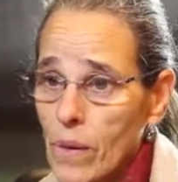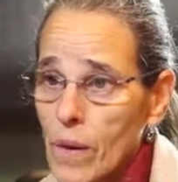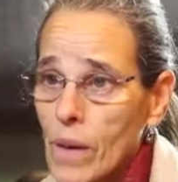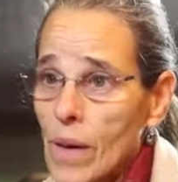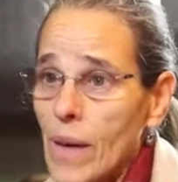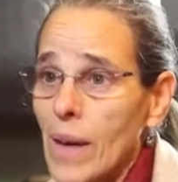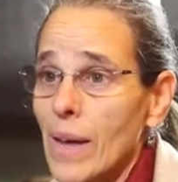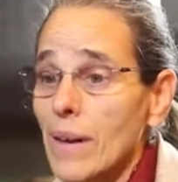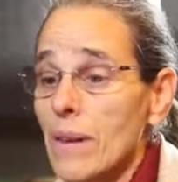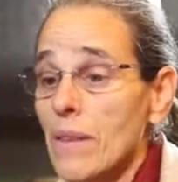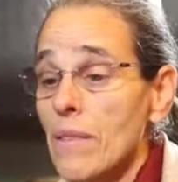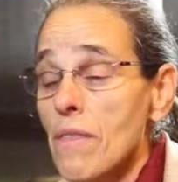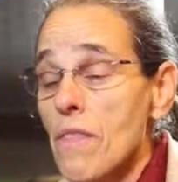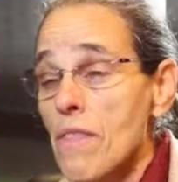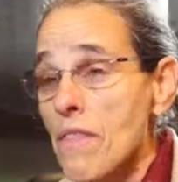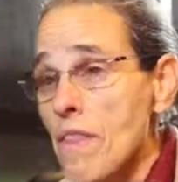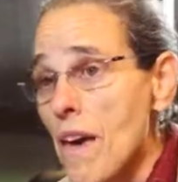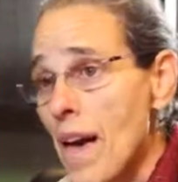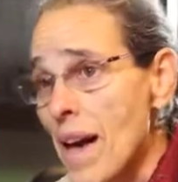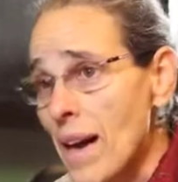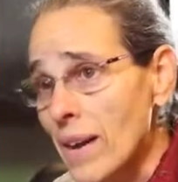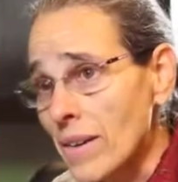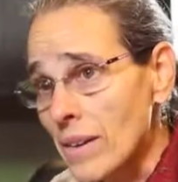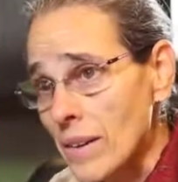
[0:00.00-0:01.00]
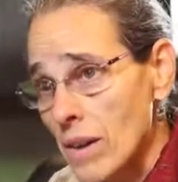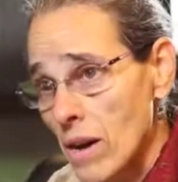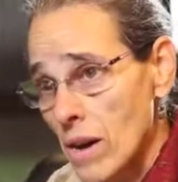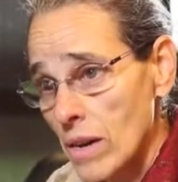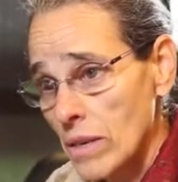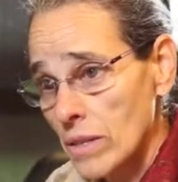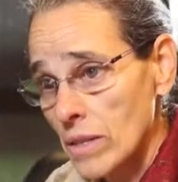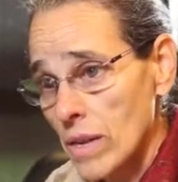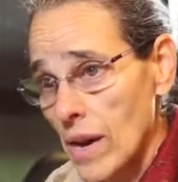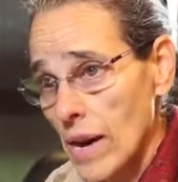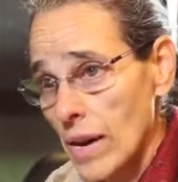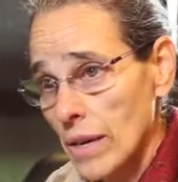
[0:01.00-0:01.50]
And in that
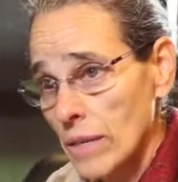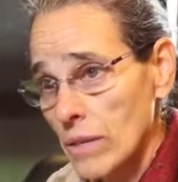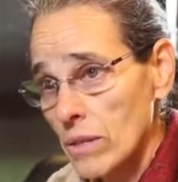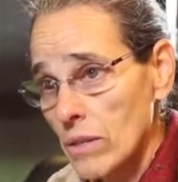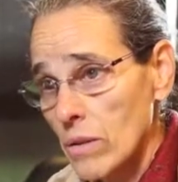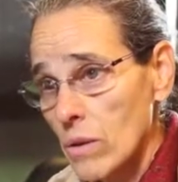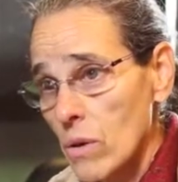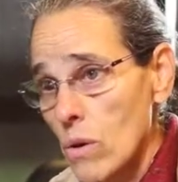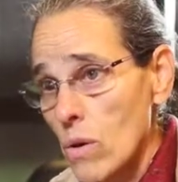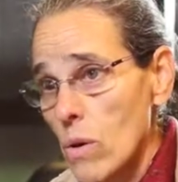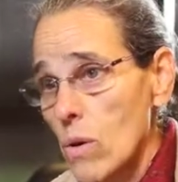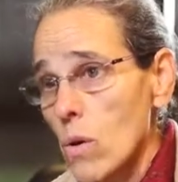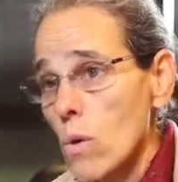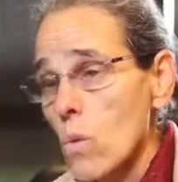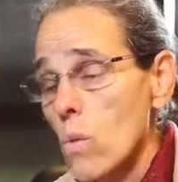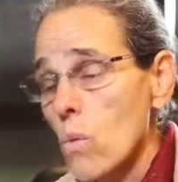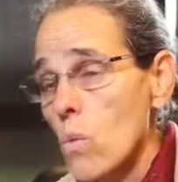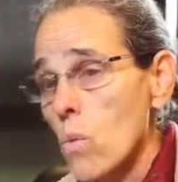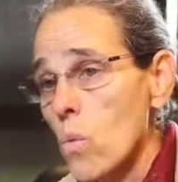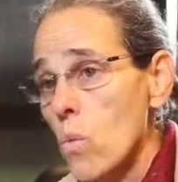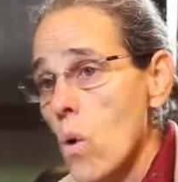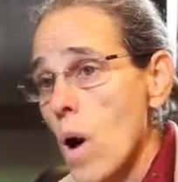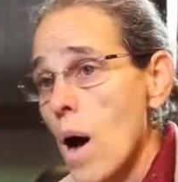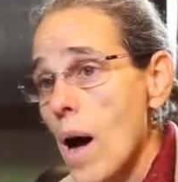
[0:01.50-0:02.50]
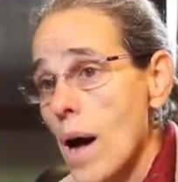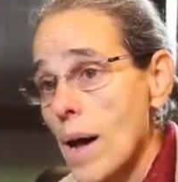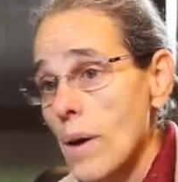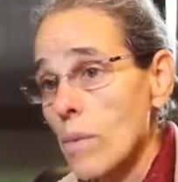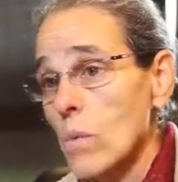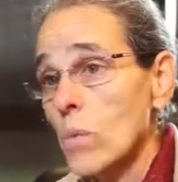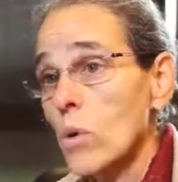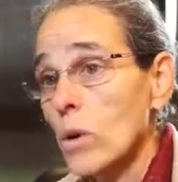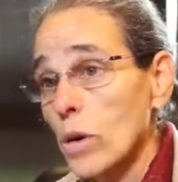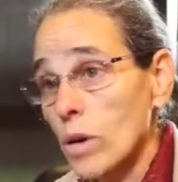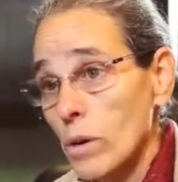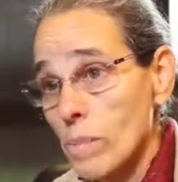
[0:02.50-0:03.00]
context, why
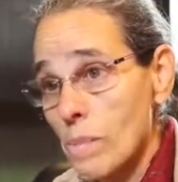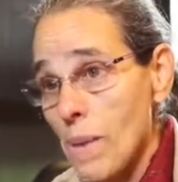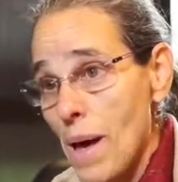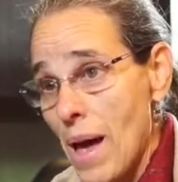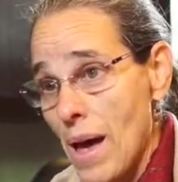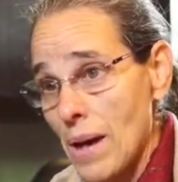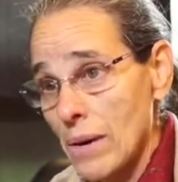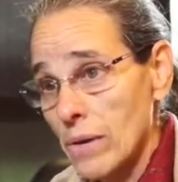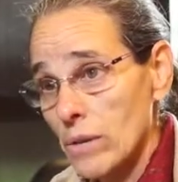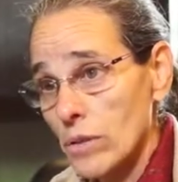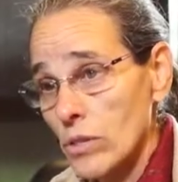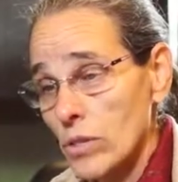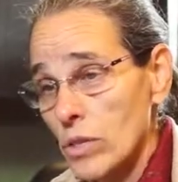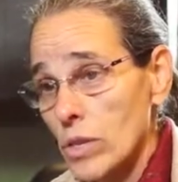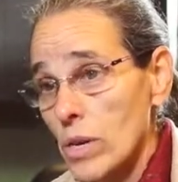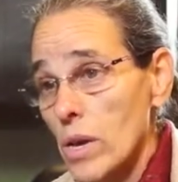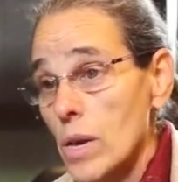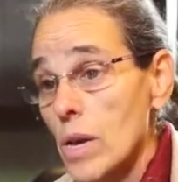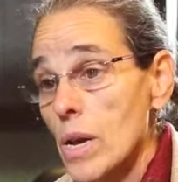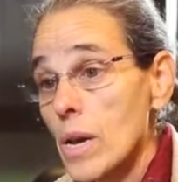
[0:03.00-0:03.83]
work matters